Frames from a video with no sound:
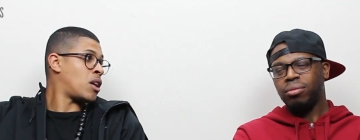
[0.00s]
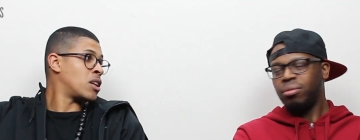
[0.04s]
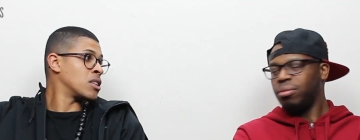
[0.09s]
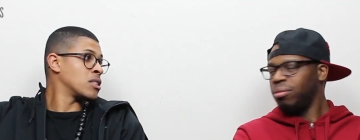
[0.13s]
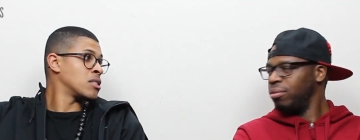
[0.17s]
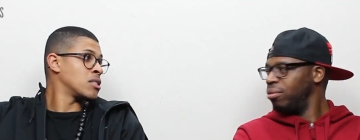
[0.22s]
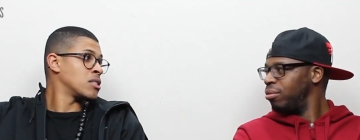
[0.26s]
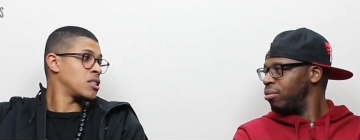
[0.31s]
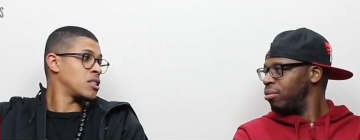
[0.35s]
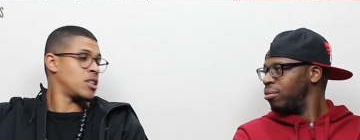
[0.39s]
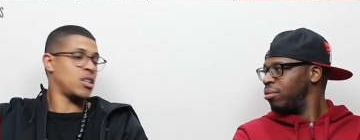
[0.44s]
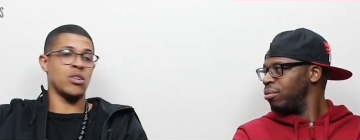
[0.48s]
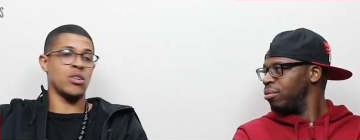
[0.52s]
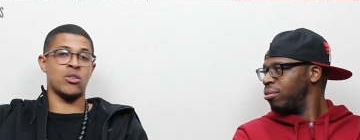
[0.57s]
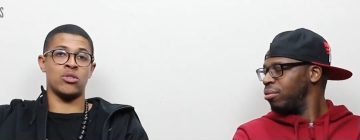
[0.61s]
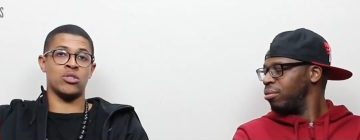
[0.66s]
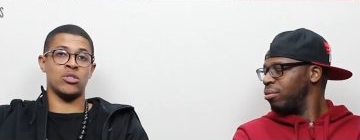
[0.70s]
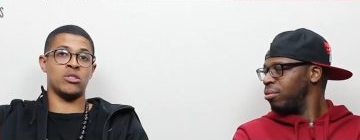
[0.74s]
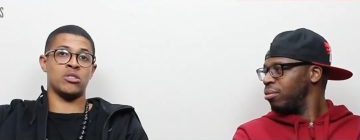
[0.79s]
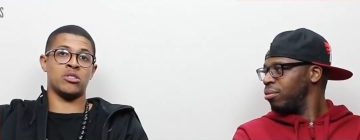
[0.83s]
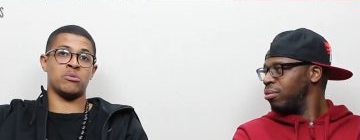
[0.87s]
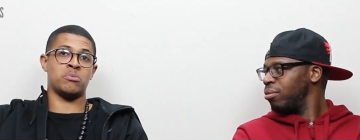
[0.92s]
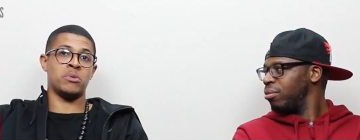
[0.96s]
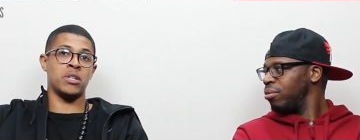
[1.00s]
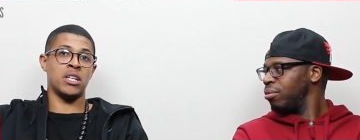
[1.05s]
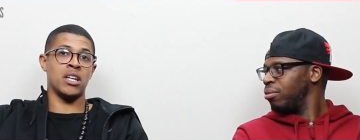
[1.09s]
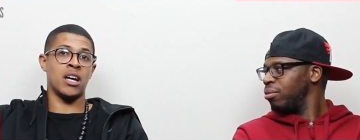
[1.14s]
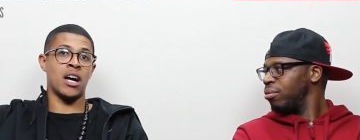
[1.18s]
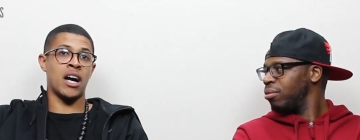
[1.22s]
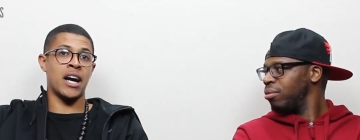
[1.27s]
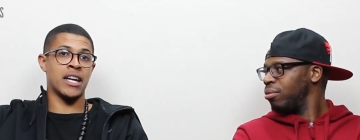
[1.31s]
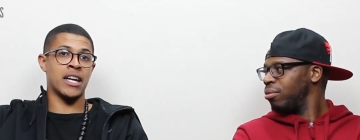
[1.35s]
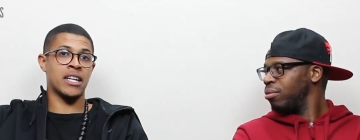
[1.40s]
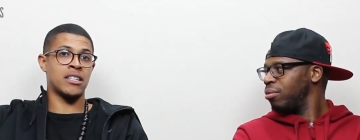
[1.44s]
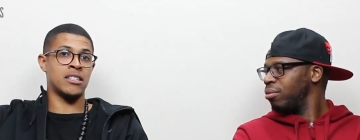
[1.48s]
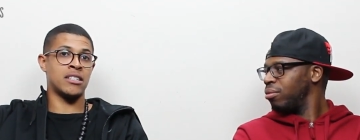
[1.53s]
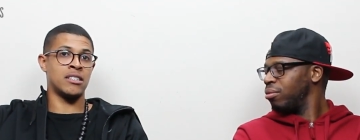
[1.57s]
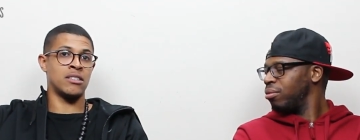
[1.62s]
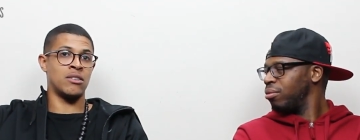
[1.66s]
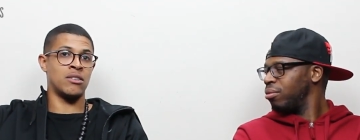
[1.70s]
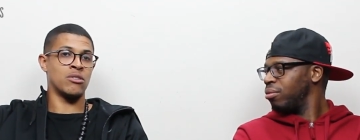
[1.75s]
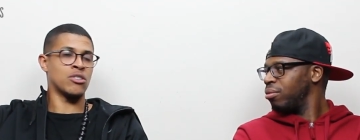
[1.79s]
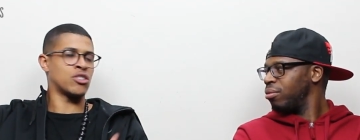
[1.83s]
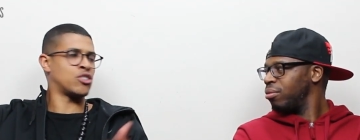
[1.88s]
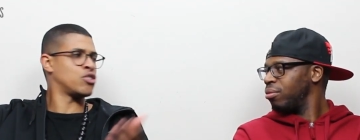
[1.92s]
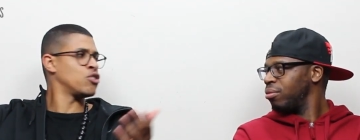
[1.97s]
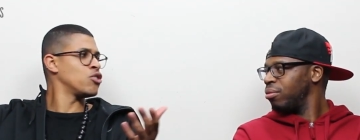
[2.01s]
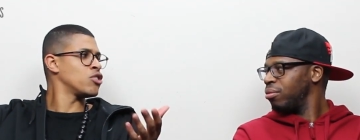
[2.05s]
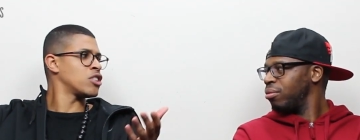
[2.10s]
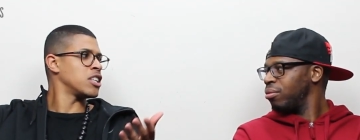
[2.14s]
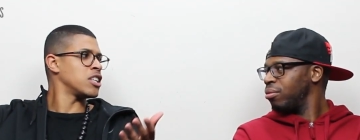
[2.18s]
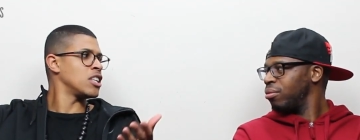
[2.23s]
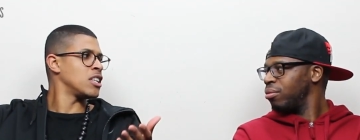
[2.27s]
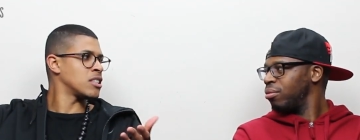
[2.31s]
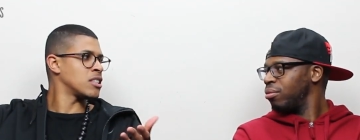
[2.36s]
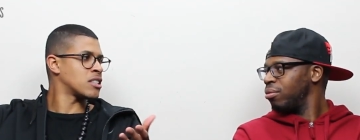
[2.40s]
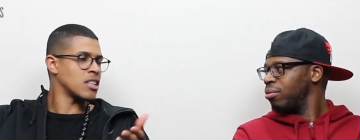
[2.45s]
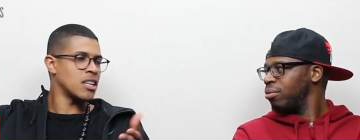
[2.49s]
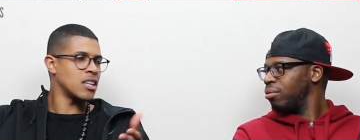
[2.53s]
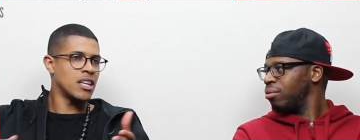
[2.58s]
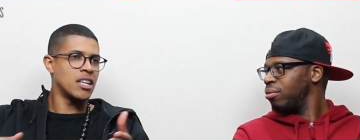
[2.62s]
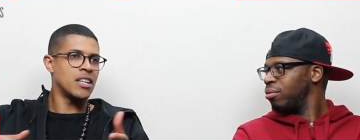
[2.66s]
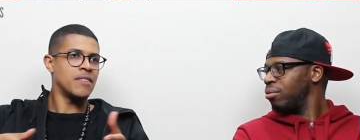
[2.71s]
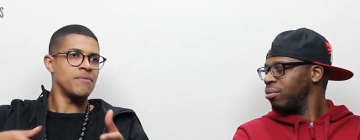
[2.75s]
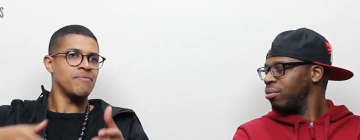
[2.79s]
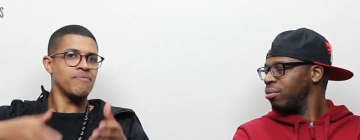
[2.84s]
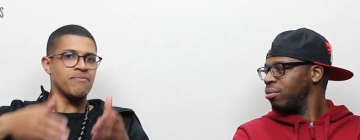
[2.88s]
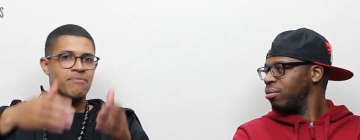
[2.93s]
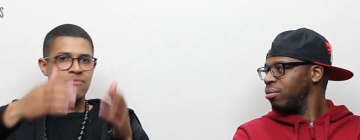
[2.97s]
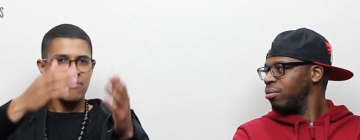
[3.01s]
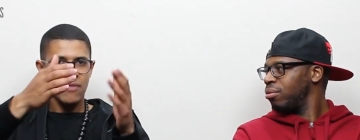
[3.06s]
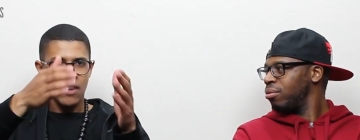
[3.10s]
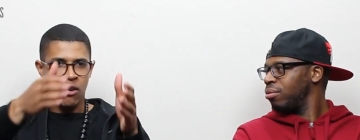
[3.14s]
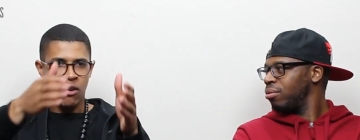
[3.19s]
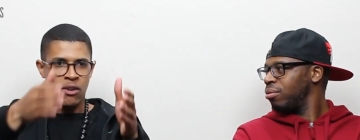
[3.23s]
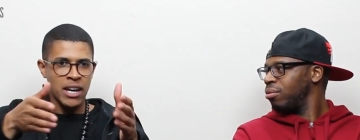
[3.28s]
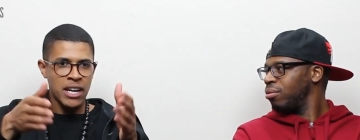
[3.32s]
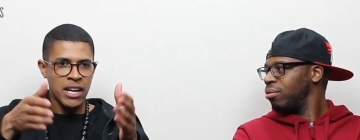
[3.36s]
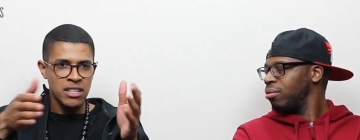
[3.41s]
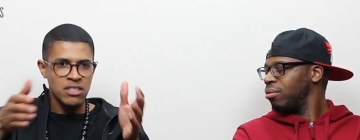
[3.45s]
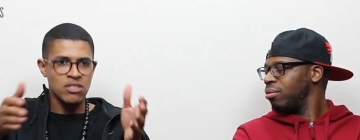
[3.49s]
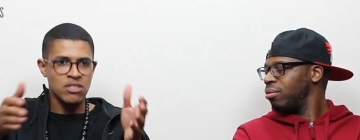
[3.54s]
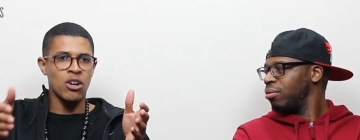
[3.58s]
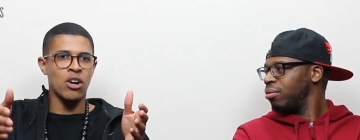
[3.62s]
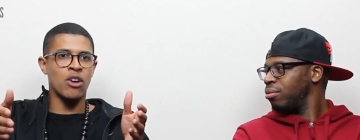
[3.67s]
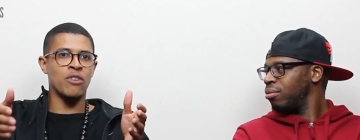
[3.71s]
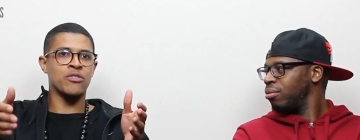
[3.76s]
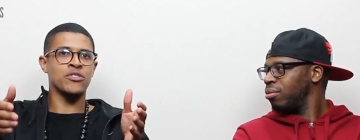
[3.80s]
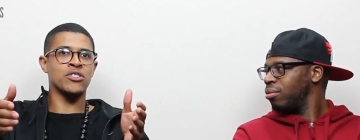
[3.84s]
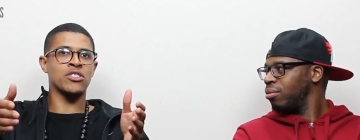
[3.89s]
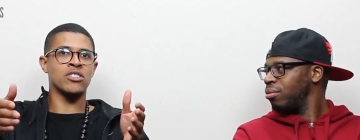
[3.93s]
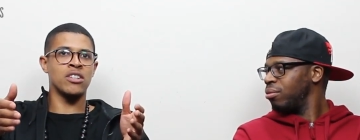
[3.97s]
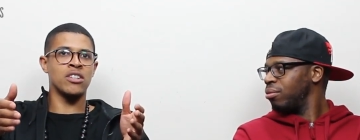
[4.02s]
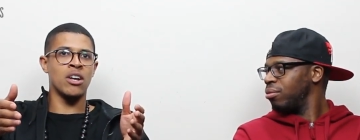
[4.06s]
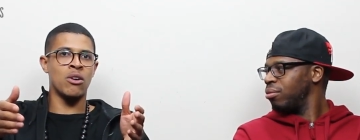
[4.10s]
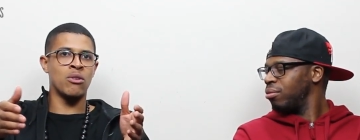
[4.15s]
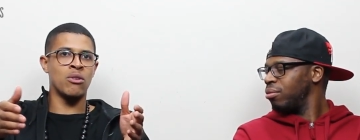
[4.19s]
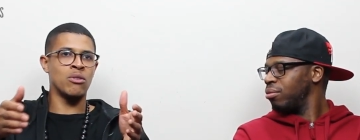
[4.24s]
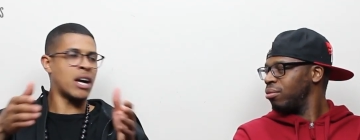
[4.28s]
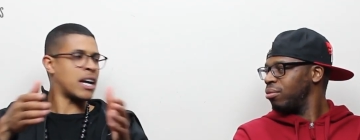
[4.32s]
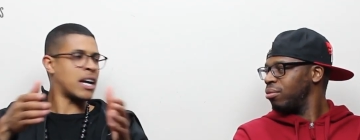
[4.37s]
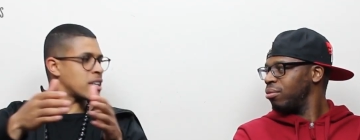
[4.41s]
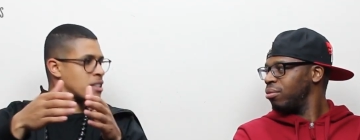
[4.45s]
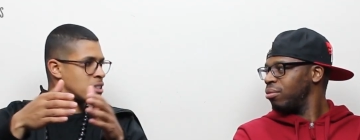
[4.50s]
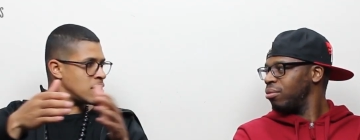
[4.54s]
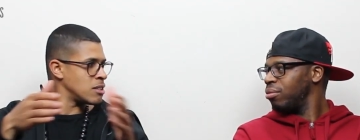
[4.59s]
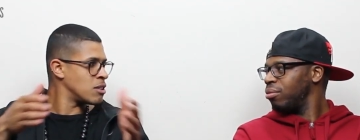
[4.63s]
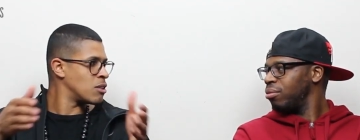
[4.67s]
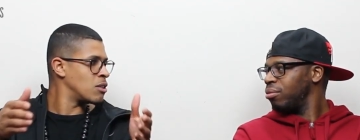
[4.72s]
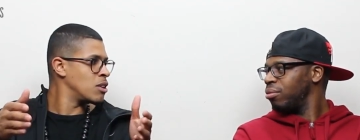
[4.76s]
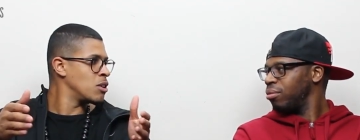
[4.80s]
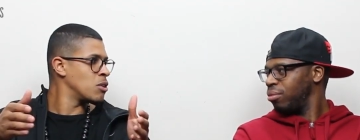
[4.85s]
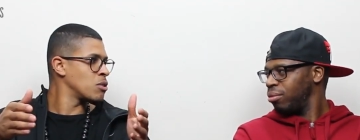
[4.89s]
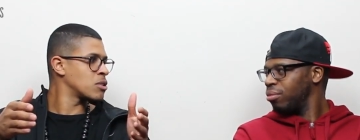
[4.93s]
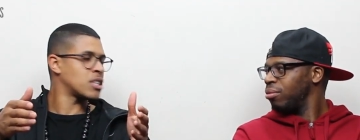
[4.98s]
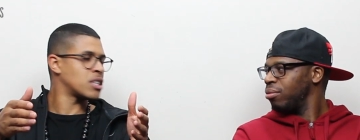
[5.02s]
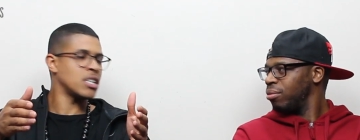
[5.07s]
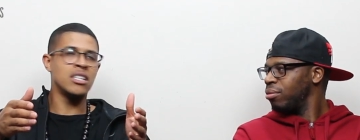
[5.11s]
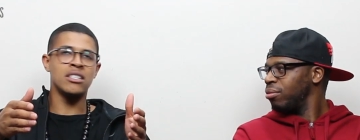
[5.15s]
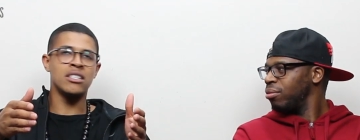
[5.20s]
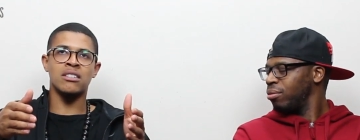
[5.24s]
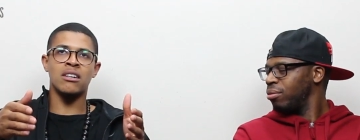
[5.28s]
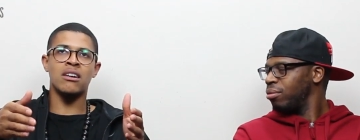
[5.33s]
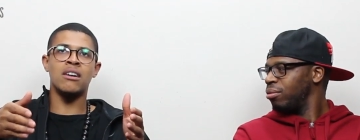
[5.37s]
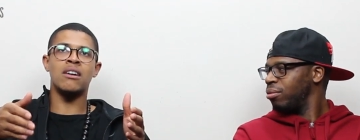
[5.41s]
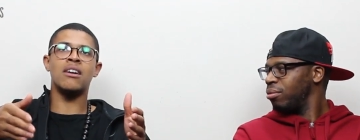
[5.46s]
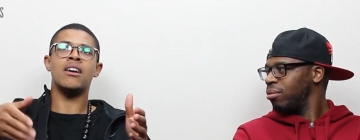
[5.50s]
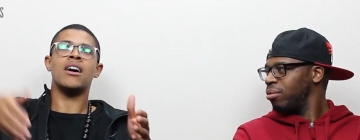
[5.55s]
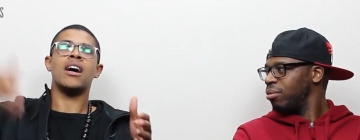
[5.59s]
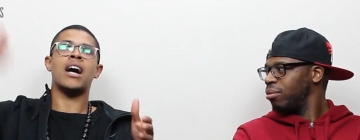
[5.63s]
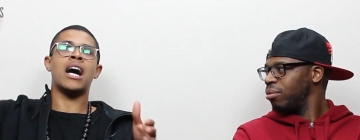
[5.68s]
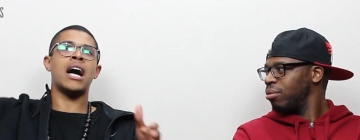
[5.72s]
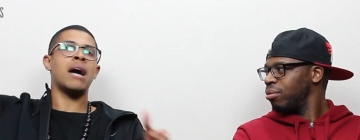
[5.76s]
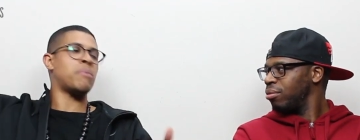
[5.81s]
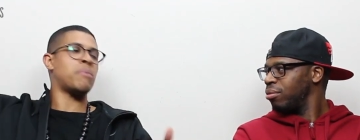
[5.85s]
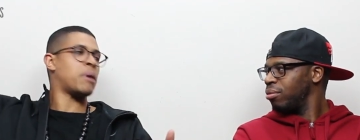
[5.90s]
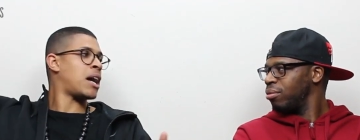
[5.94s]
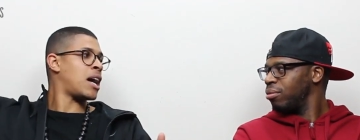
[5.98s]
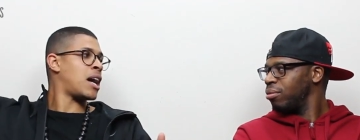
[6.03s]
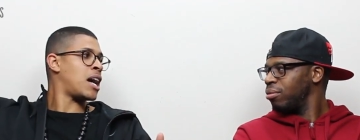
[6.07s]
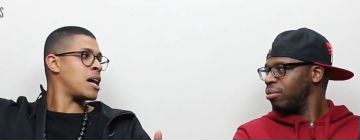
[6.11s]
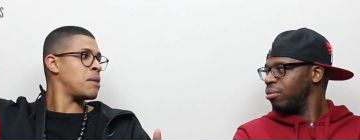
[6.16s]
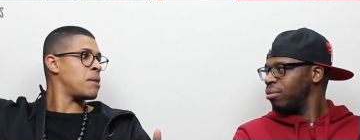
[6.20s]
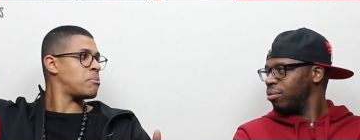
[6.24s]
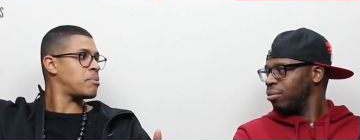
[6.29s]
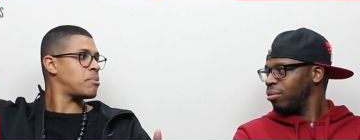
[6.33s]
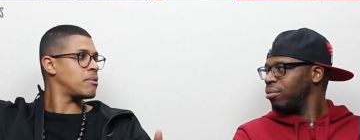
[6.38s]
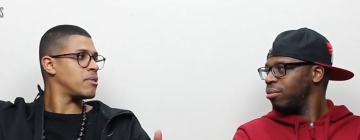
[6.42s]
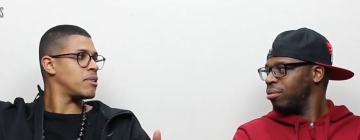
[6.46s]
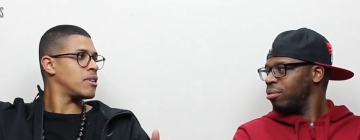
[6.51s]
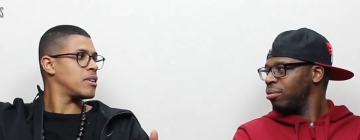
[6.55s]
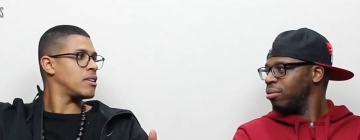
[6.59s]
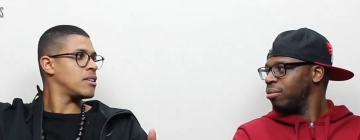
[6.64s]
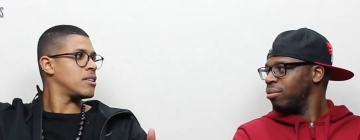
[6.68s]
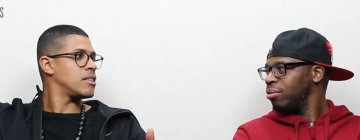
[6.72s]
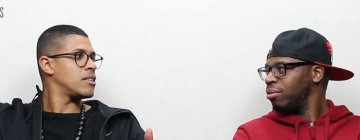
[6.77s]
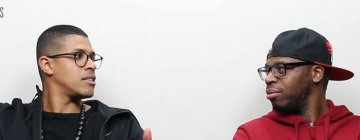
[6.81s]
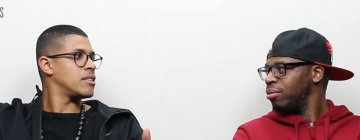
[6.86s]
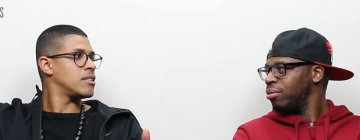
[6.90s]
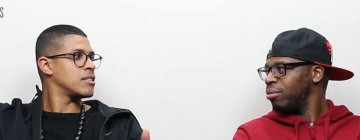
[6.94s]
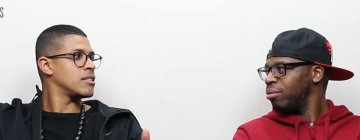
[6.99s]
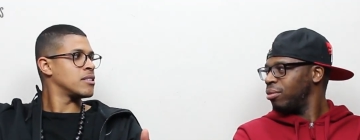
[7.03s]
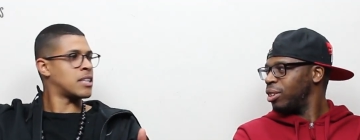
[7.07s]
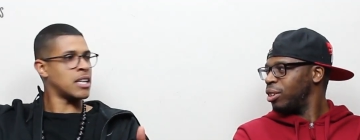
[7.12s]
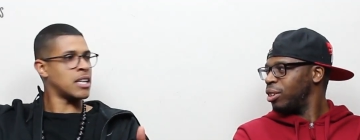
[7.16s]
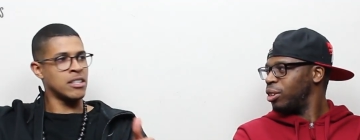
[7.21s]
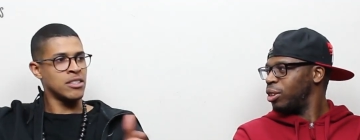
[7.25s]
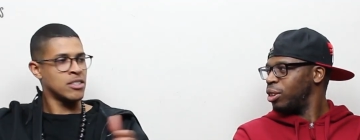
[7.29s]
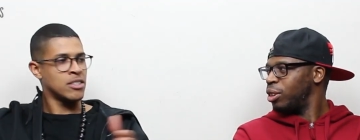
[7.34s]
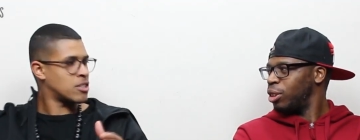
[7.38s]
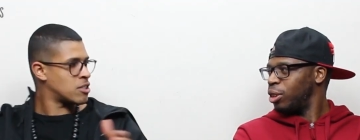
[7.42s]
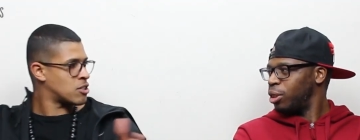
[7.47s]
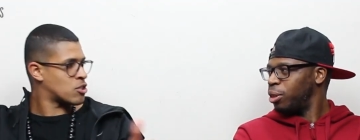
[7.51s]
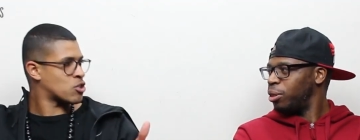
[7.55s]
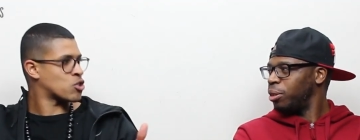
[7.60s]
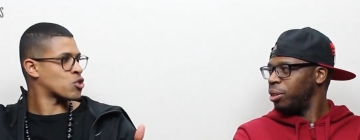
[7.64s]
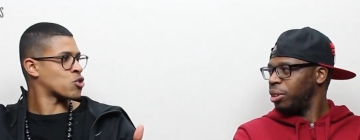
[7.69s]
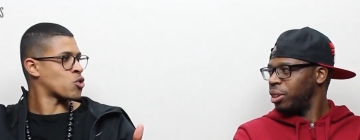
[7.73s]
Speaker 1: one it could just be like you know because usually is okay start off slow like you know little teaser hype hype then slow.